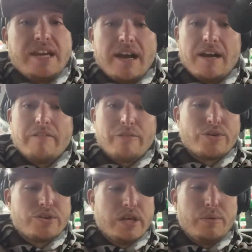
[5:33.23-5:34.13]

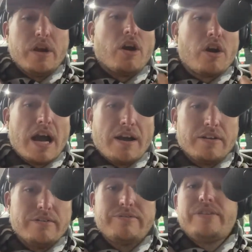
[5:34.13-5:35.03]
Unfortunately, we are out
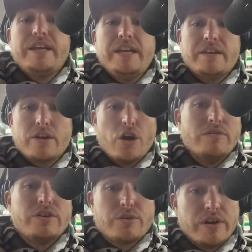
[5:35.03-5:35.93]
of the
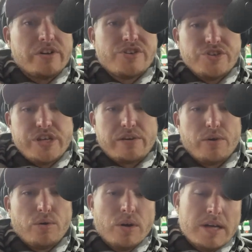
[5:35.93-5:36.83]
COVID critters in
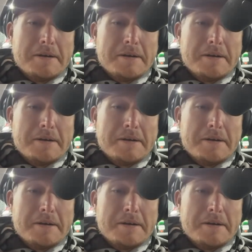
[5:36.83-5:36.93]
general.